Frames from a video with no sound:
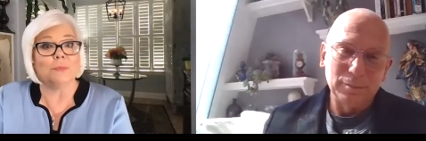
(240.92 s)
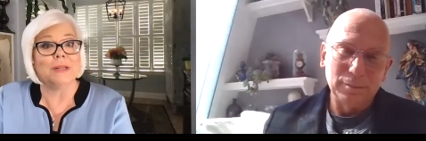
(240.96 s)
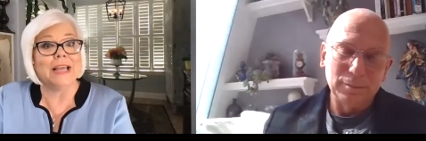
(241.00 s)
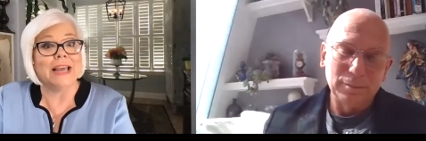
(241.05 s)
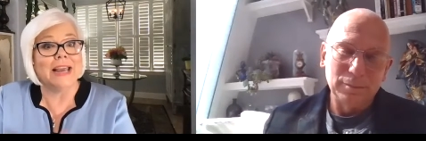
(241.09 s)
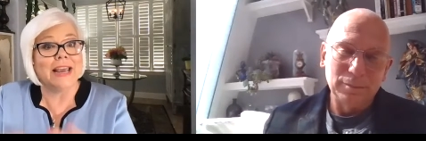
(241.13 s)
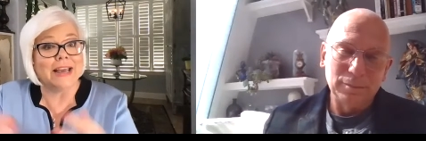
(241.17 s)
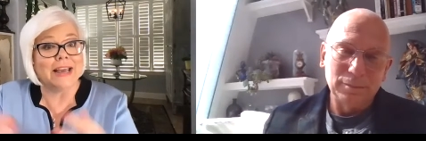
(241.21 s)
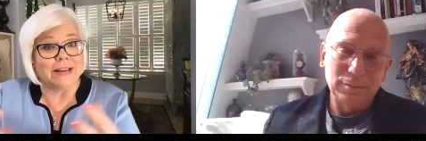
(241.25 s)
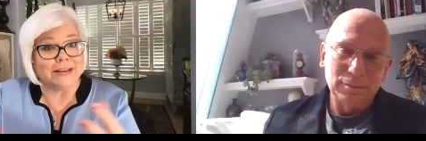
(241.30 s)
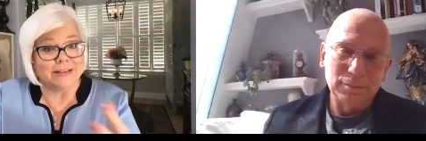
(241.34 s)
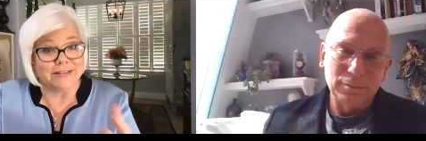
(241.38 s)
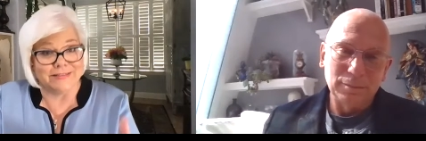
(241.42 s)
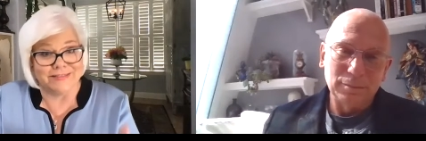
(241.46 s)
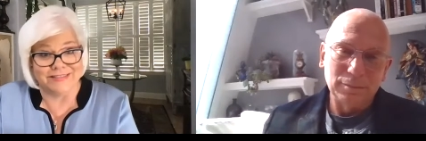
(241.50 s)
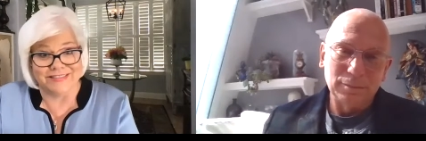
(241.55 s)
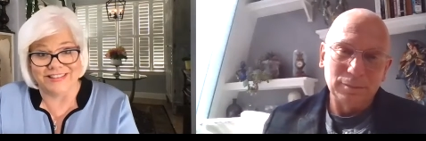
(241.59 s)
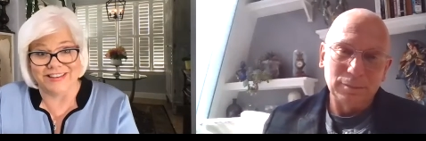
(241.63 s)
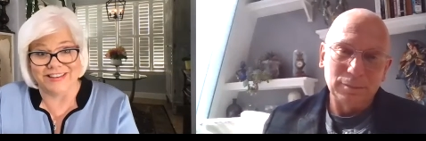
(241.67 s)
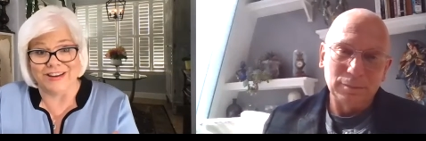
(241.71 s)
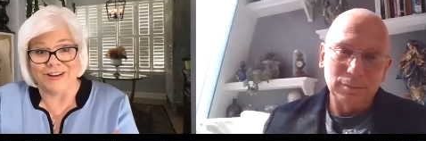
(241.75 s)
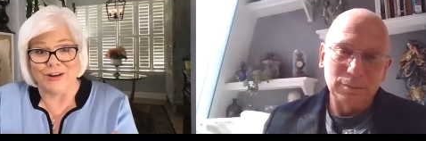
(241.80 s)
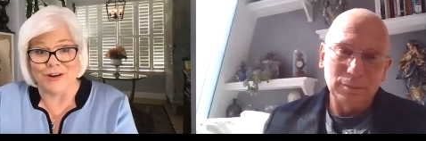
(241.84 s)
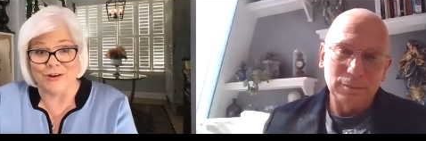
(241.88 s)
Speaker 1: to plan,
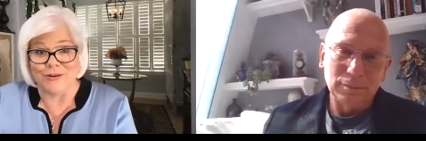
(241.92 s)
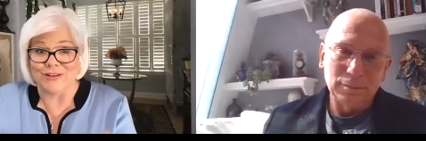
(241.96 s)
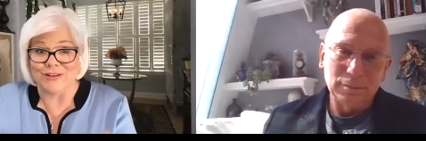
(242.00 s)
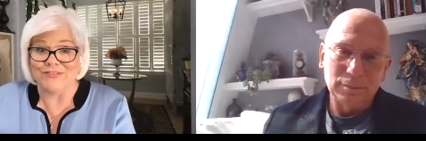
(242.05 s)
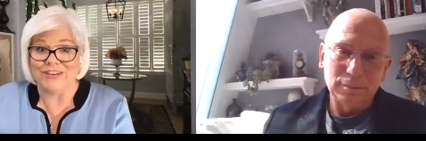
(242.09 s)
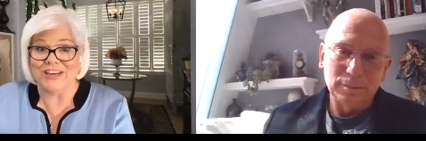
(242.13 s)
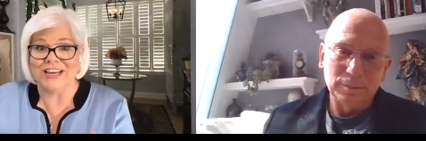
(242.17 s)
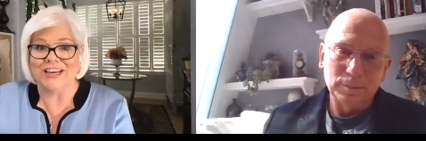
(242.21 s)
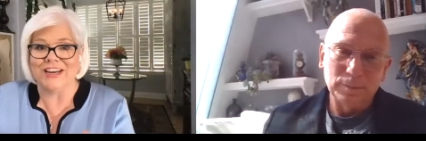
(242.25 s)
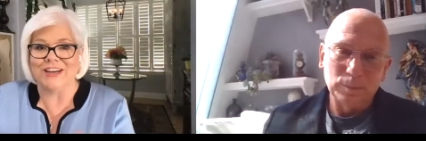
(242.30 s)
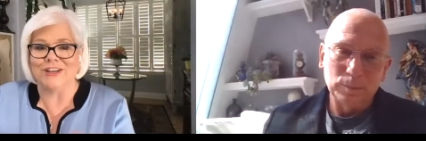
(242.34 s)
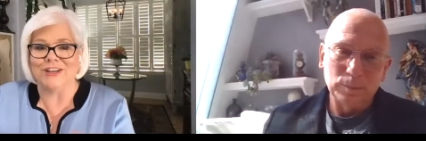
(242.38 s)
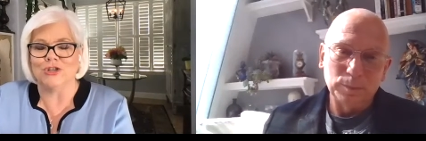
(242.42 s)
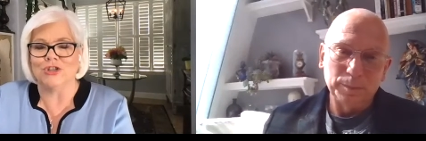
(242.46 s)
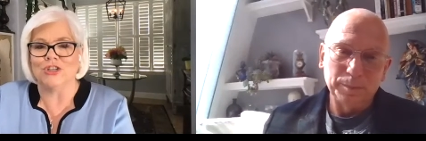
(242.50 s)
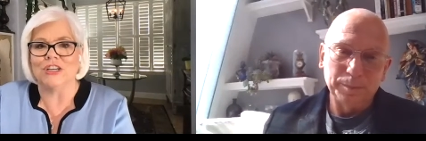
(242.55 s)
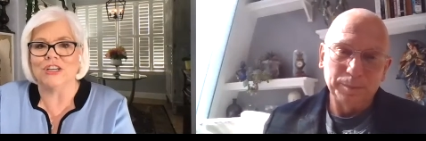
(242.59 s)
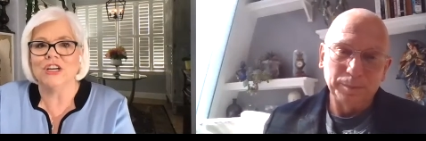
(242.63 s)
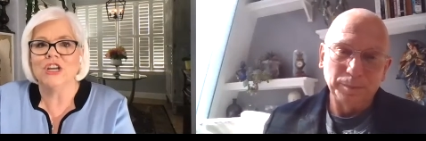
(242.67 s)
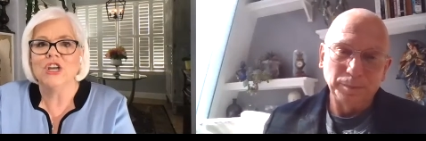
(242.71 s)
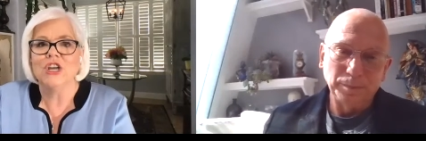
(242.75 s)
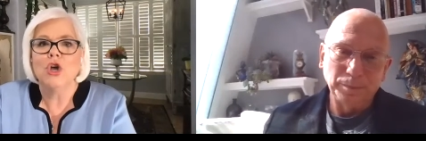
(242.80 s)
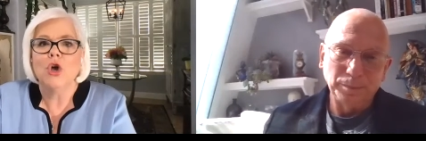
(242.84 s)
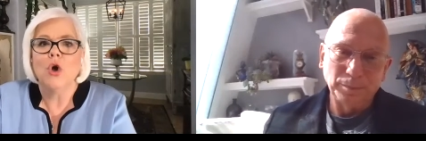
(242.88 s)
you know, a
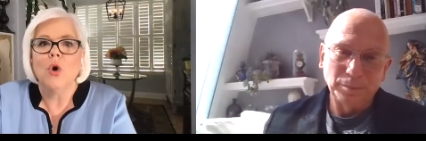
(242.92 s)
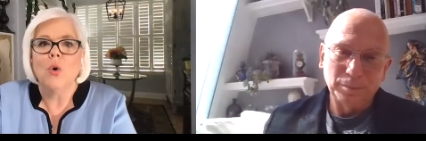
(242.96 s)
vacation,